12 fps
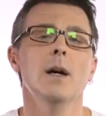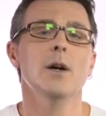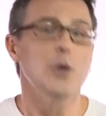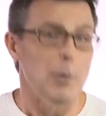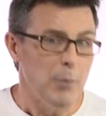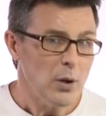
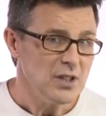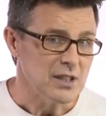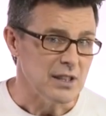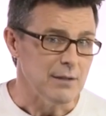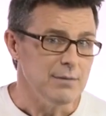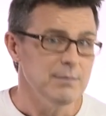the
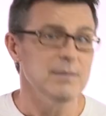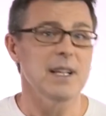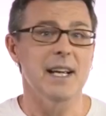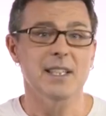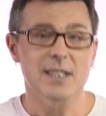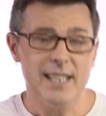positive
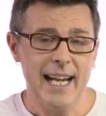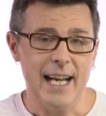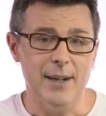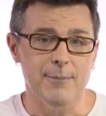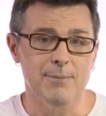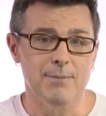is
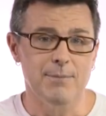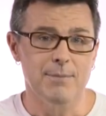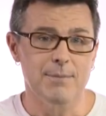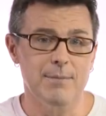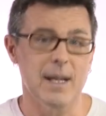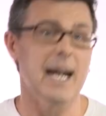can,
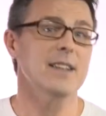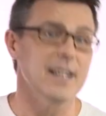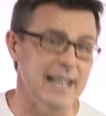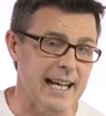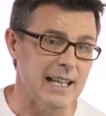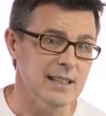and the
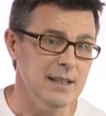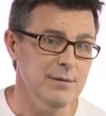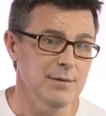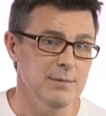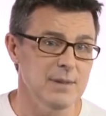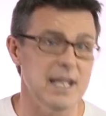
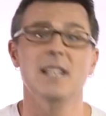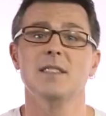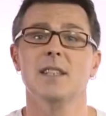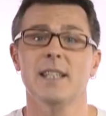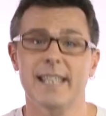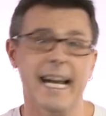negative
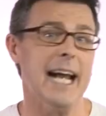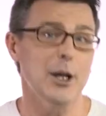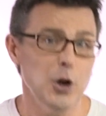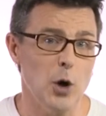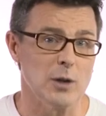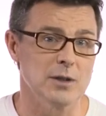is
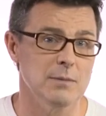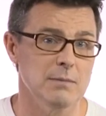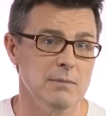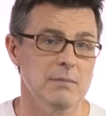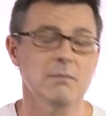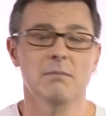cannot.
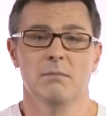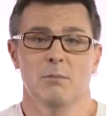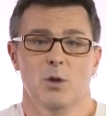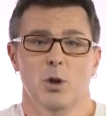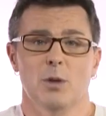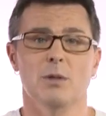
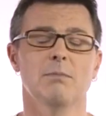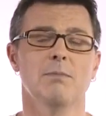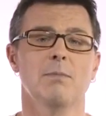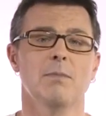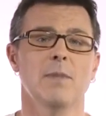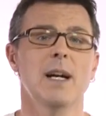Good.
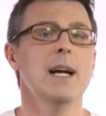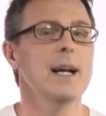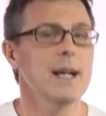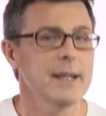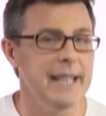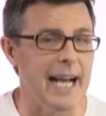
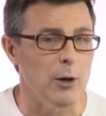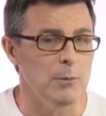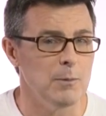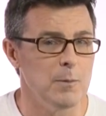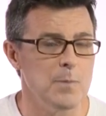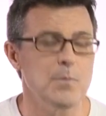Now,
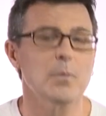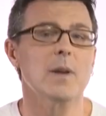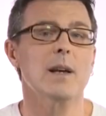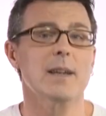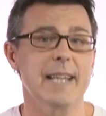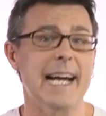
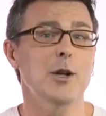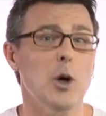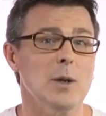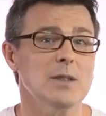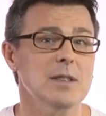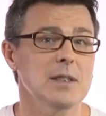
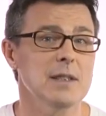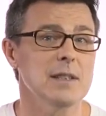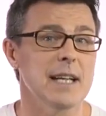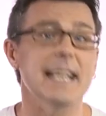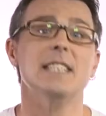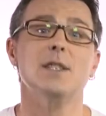cannot
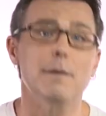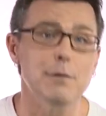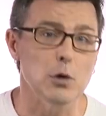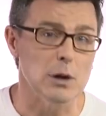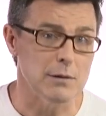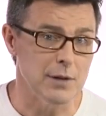is the
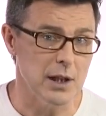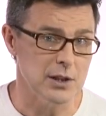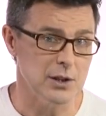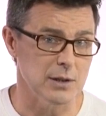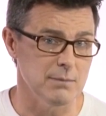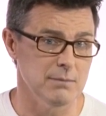full
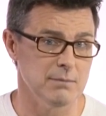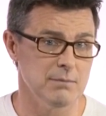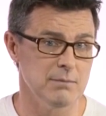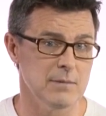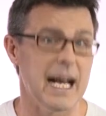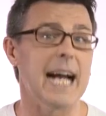version,
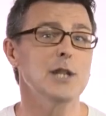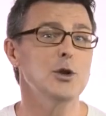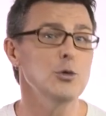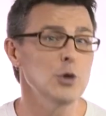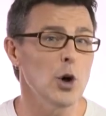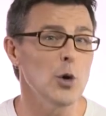and you
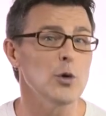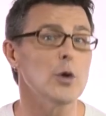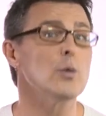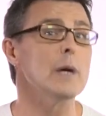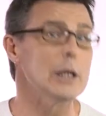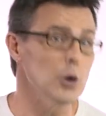know
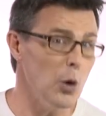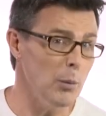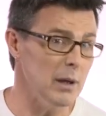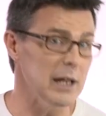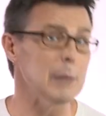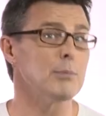that we
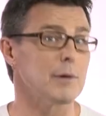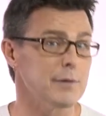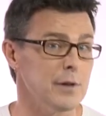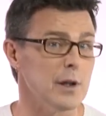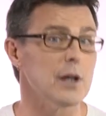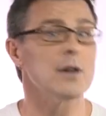normally
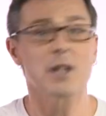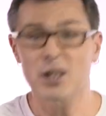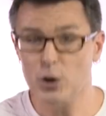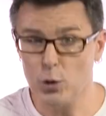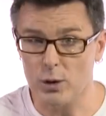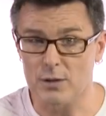prefer the
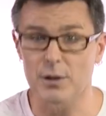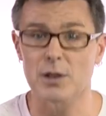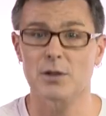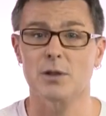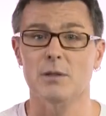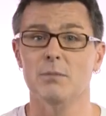short
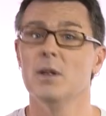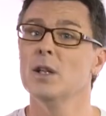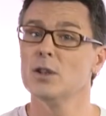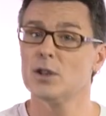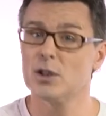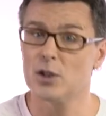version.
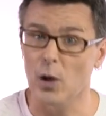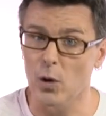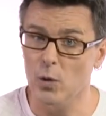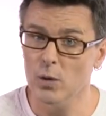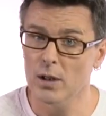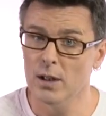So,